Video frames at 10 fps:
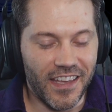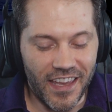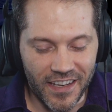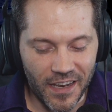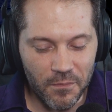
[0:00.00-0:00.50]

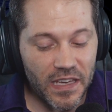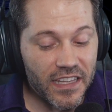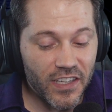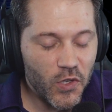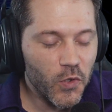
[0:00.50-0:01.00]
and being
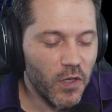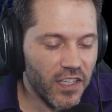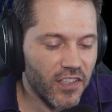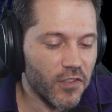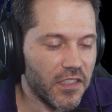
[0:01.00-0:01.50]
the cool
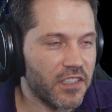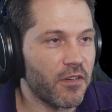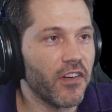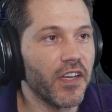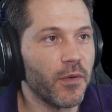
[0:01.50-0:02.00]
uncle is
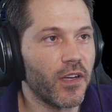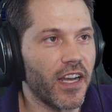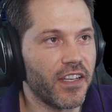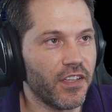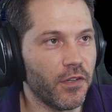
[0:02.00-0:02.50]
really what
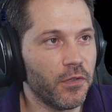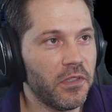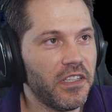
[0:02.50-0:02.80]
I do.